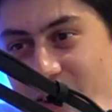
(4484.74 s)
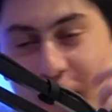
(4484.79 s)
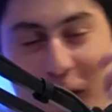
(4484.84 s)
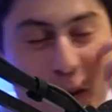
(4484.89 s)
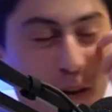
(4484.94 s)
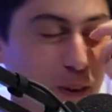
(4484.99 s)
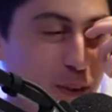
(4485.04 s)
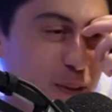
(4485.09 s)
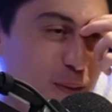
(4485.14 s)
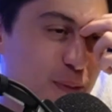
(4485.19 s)

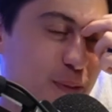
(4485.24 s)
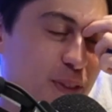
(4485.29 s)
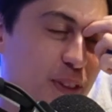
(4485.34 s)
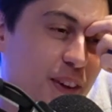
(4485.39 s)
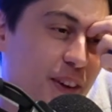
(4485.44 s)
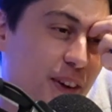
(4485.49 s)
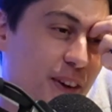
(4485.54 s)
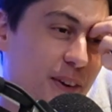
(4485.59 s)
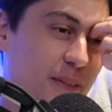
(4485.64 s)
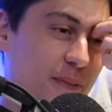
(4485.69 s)
All of
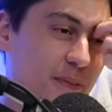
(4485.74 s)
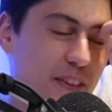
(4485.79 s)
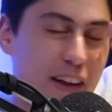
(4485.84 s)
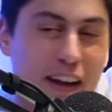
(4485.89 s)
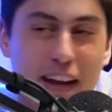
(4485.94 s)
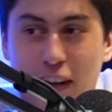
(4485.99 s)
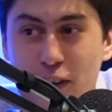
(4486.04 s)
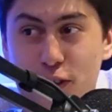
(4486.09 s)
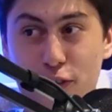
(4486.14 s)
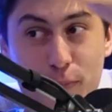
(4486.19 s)
the,
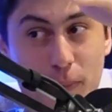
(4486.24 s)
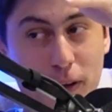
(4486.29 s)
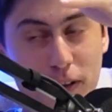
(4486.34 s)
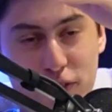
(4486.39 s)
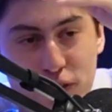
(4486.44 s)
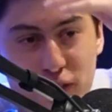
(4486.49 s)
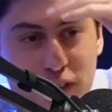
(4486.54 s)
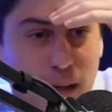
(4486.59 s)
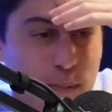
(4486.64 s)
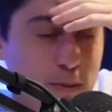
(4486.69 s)
again, you've
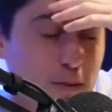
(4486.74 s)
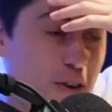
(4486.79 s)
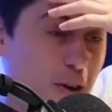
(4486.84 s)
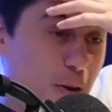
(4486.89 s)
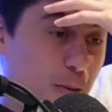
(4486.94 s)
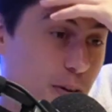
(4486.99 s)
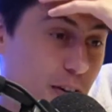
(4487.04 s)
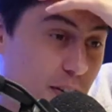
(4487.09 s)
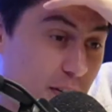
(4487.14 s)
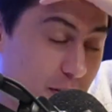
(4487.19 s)
mentioned
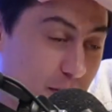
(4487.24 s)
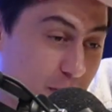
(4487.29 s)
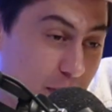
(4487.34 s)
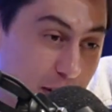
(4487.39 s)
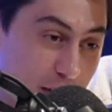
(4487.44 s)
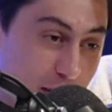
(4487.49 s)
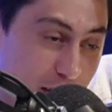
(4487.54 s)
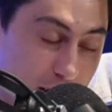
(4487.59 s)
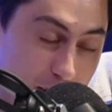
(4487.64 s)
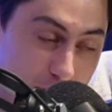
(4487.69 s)
Tapsoba
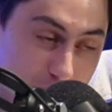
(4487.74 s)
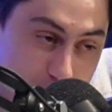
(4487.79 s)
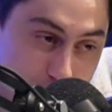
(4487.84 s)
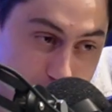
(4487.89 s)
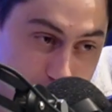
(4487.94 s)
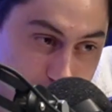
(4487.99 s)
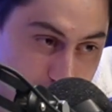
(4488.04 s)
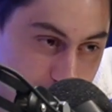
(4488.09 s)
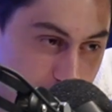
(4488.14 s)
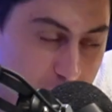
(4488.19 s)

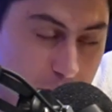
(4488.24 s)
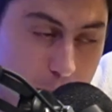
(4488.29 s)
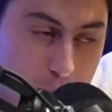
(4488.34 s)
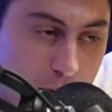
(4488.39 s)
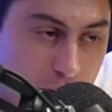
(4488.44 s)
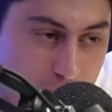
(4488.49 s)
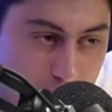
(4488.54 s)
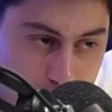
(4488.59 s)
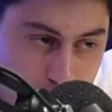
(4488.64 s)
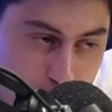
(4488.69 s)
in the
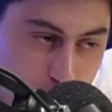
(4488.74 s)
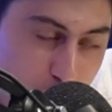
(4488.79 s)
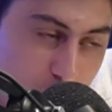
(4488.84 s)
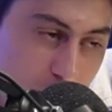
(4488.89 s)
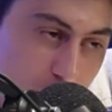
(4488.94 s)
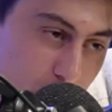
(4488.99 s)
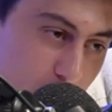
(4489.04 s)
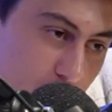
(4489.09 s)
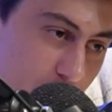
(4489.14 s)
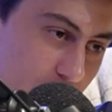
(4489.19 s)
past as
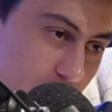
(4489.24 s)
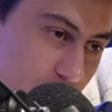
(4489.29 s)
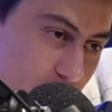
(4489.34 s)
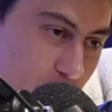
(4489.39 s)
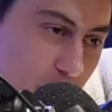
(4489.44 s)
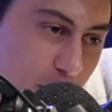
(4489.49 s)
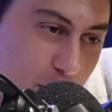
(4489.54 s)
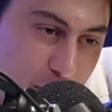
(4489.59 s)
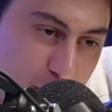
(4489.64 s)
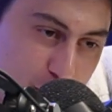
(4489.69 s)
well, but a
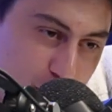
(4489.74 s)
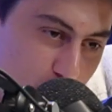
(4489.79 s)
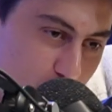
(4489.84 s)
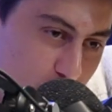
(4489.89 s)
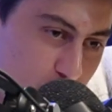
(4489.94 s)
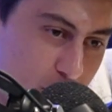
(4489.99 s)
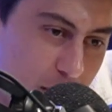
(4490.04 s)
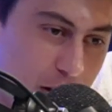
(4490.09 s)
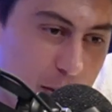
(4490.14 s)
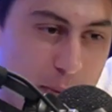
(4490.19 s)
lot of the
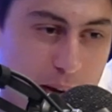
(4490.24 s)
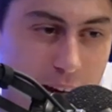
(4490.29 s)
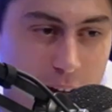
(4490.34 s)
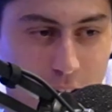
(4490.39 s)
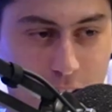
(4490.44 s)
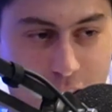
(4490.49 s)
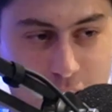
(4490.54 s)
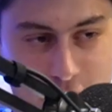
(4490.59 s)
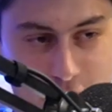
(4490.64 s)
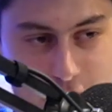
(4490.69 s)
talk's been
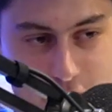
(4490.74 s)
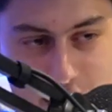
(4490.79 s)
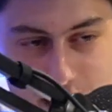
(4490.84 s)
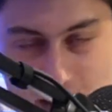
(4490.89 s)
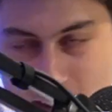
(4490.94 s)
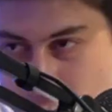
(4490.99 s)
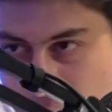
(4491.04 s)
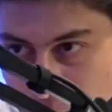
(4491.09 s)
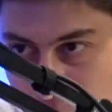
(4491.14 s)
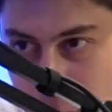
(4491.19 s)
about
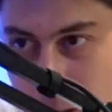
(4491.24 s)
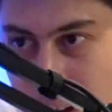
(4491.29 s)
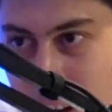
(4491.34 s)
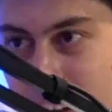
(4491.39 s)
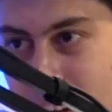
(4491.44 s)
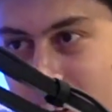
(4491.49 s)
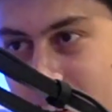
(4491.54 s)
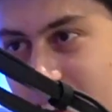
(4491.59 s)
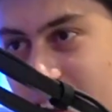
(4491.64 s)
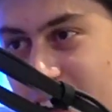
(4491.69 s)
Hincape
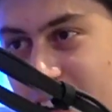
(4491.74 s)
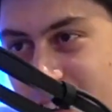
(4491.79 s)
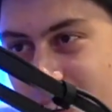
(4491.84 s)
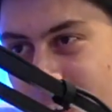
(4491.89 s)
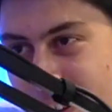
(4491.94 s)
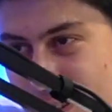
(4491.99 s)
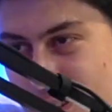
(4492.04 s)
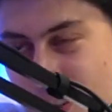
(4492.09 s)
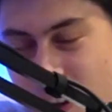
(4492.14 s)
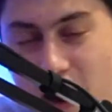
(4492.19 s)

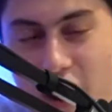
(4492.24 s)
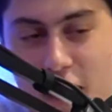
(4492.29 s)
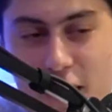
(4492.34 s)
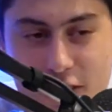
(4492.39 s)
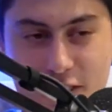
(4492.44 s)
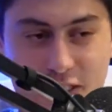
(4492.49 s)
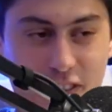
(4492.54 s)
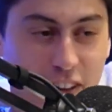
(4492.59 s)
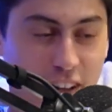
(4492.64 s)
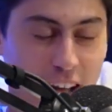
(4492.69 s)
and Tar
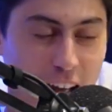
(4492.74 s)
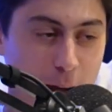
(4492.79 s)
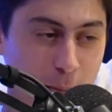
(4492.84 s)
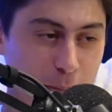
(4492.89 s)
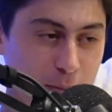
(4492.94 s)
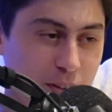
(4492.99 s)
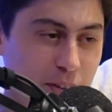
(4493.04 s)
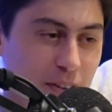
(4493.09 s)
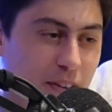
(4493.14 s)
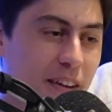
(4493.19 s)
as the
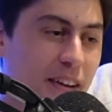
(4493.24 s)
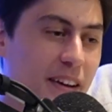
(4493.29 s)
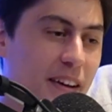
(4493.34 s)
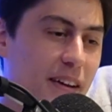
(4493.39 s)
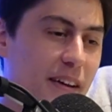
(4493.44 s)
captain.